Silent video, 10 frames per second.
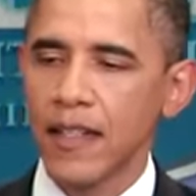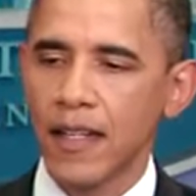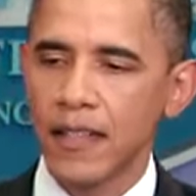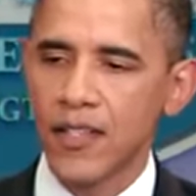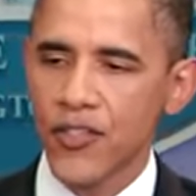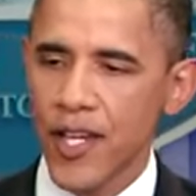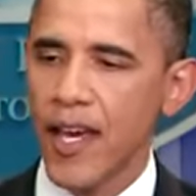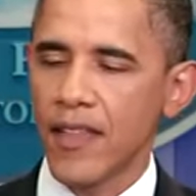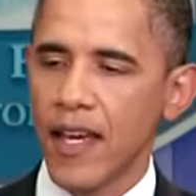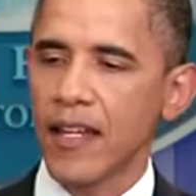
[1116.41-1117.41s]
to say
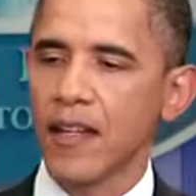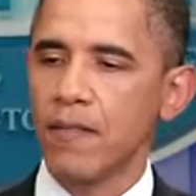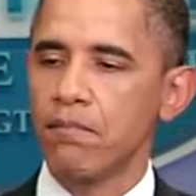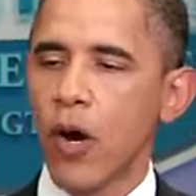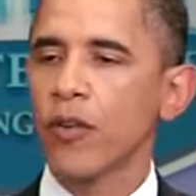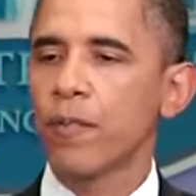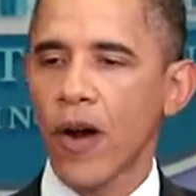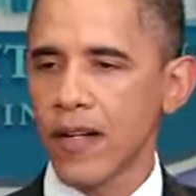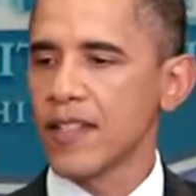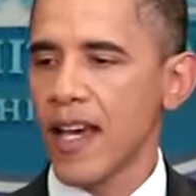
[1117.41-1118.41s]
that both
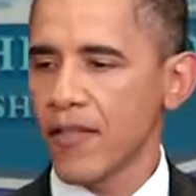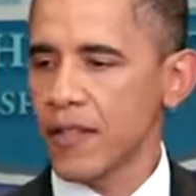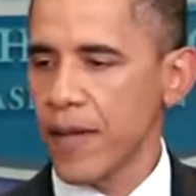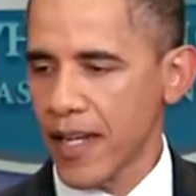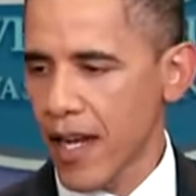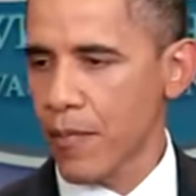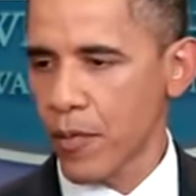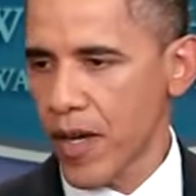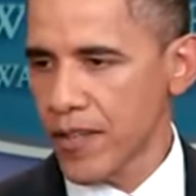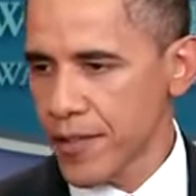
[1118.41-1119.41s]
parties have to make
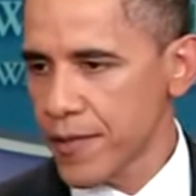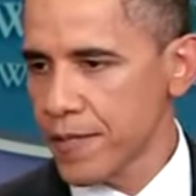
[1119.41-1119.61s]
compromises.